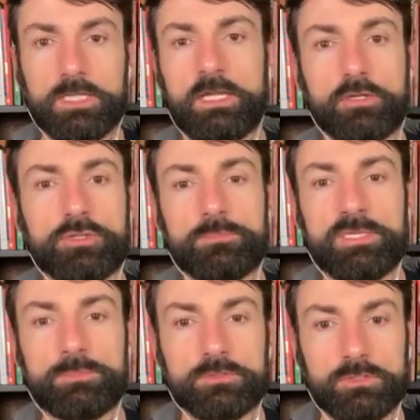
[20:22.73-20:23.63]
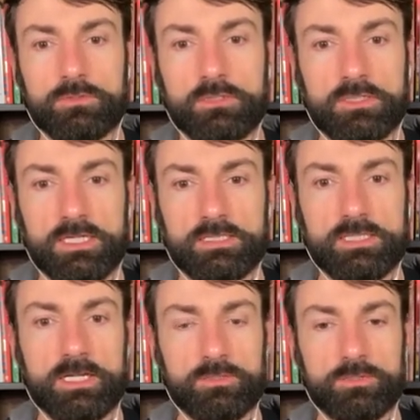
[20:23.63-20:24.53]
healthy people don't look like
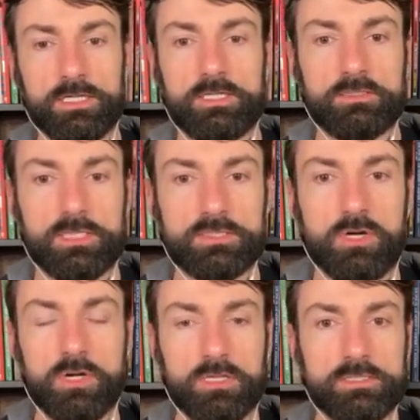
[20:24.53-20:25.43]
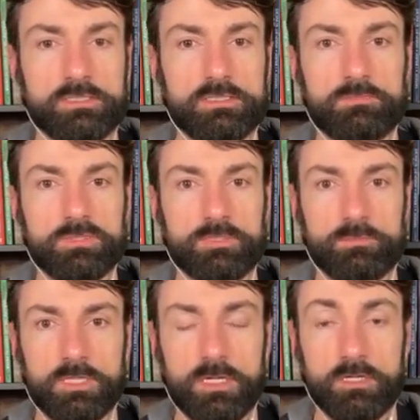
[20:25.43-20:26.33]
that okay that's all a
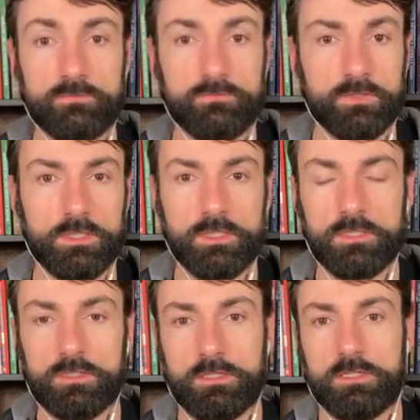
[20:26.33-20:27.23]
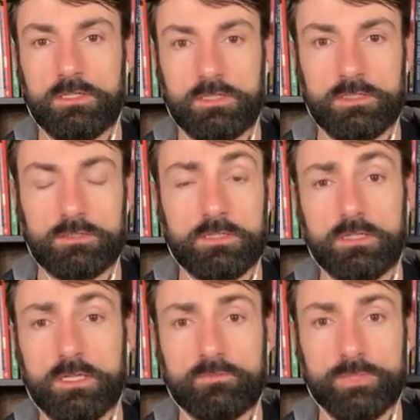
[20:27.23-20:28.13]
symptom of uh, a
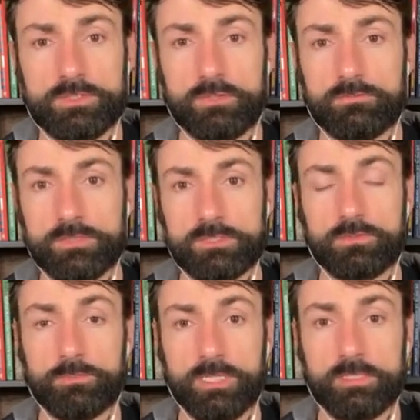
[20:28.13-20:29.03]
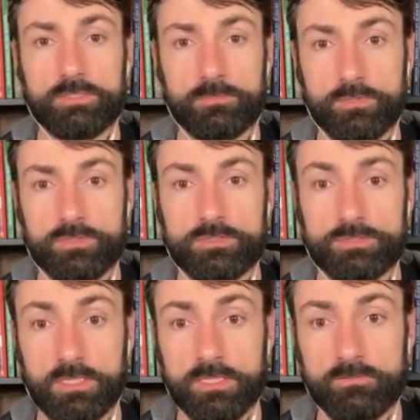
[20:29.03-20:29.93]
lot of mental and physical pain in a
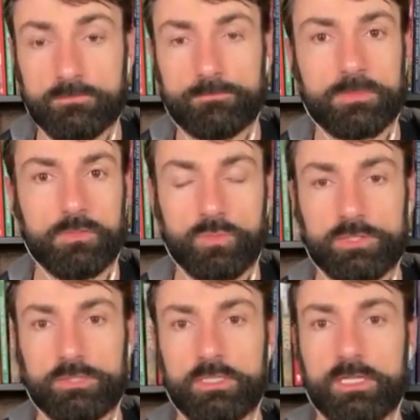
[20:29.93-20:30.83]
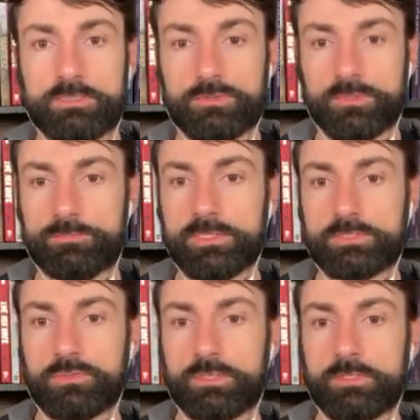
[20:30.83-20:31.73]
person's life whether they like to
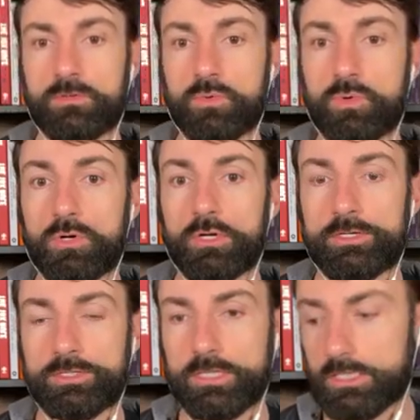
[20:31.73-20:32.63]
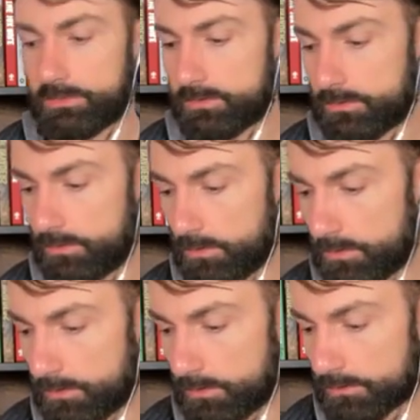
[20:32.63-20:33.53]
admit to it or not
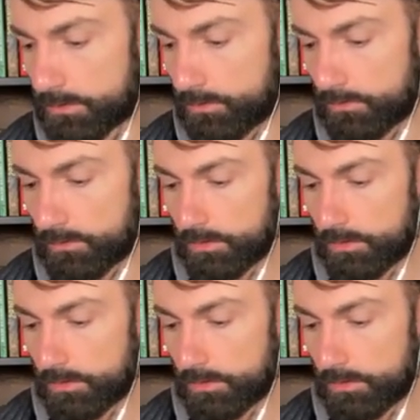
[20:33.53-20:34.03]
so